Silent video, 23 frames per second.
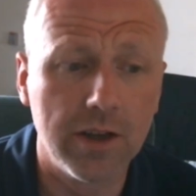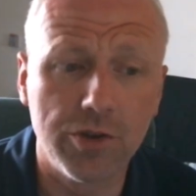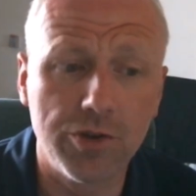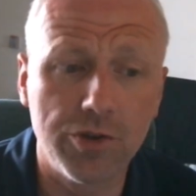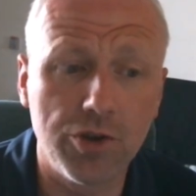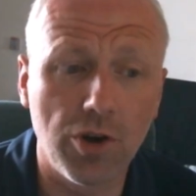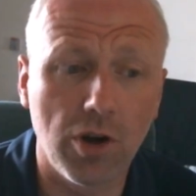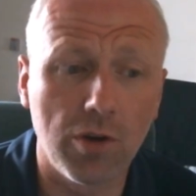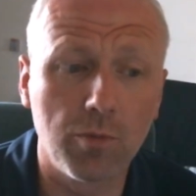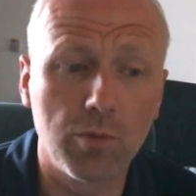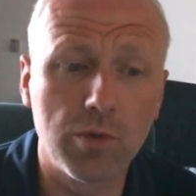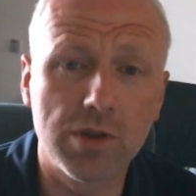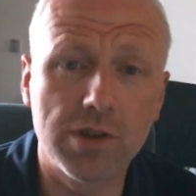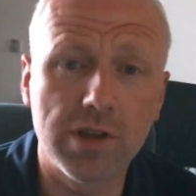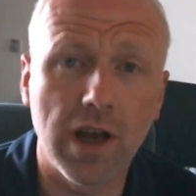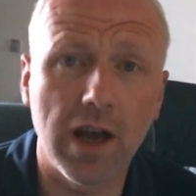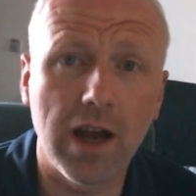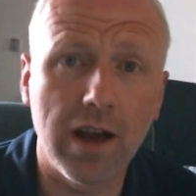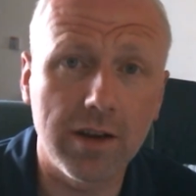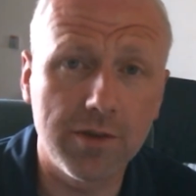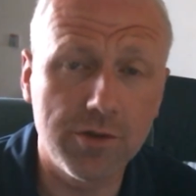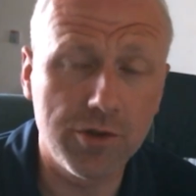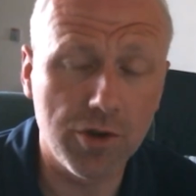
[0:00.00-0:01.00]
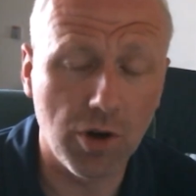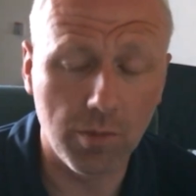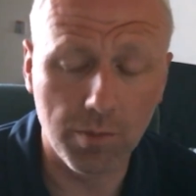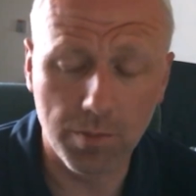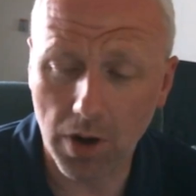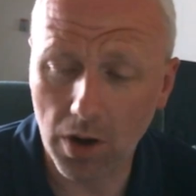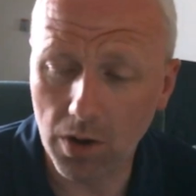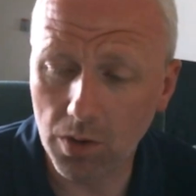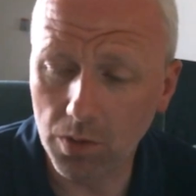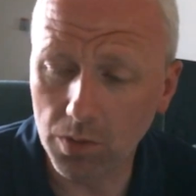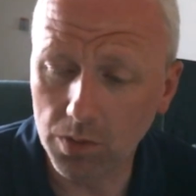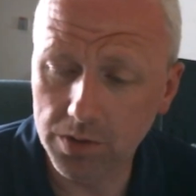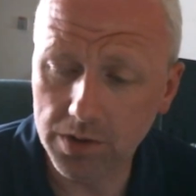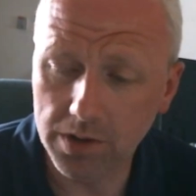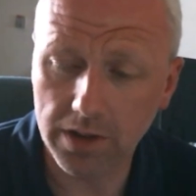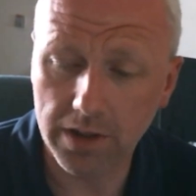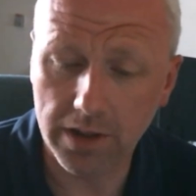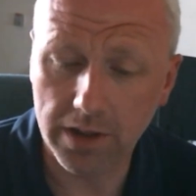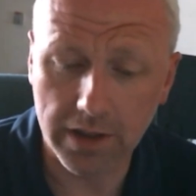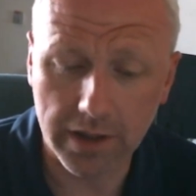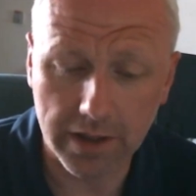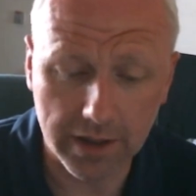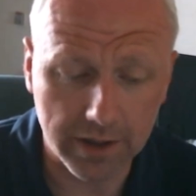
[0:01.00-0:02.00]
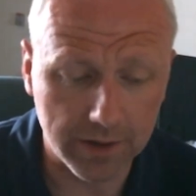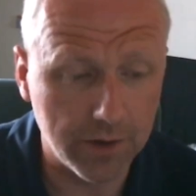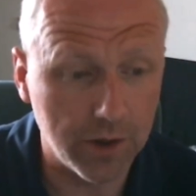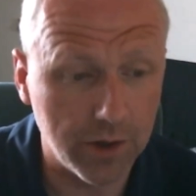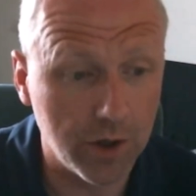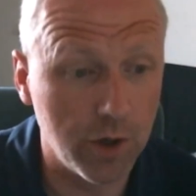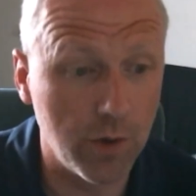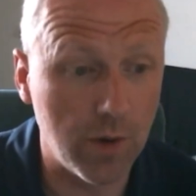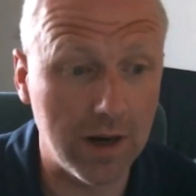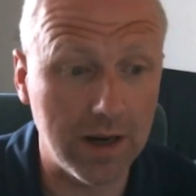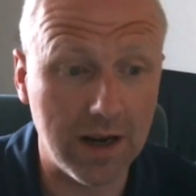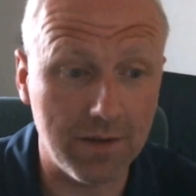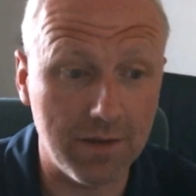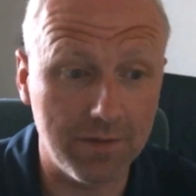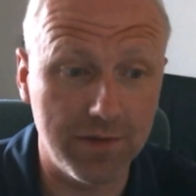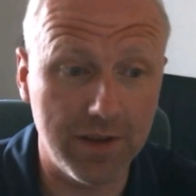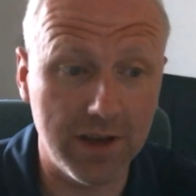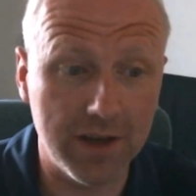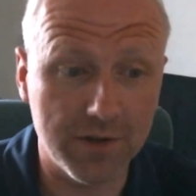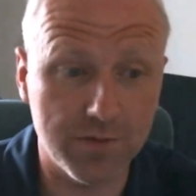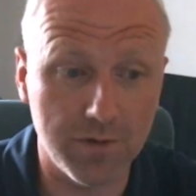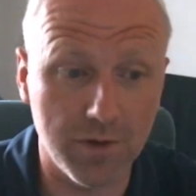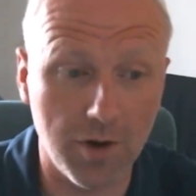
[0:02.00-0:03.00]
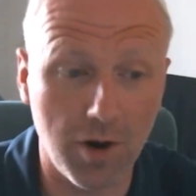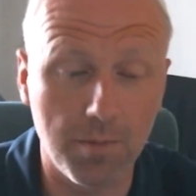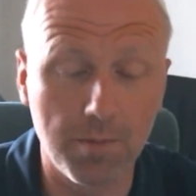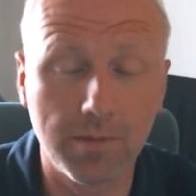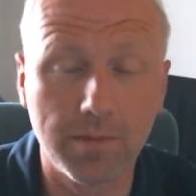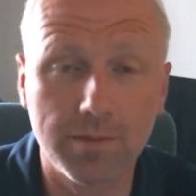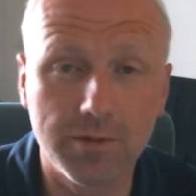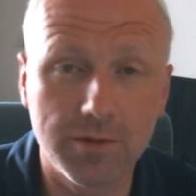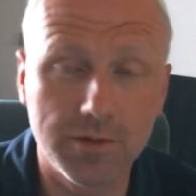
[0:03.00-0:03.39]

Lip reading: John was there, John Bold, who I had this from.